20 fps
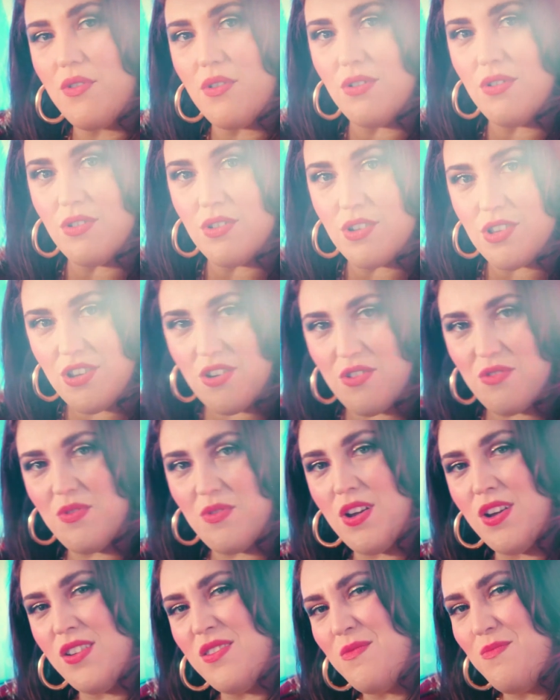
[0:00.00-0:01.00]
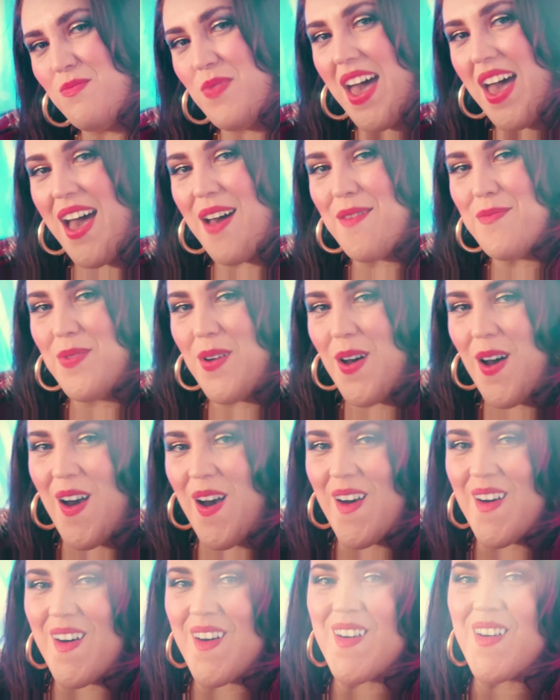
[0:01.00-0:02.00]
And I was like, okay, that'd be so fun
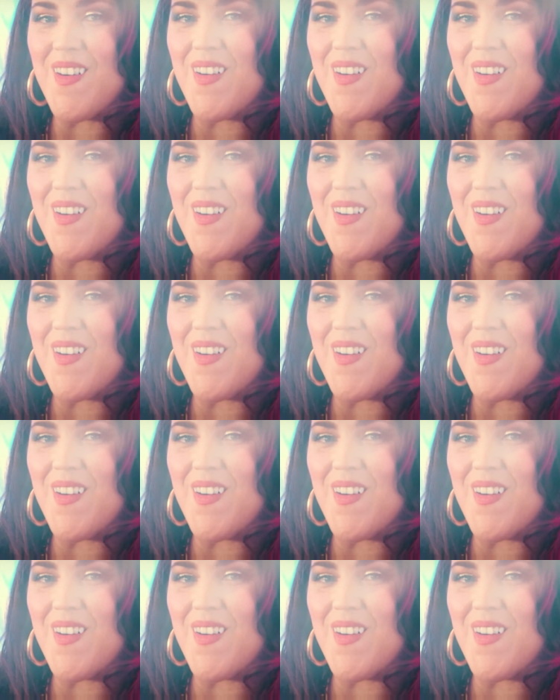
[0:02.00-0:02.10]
to like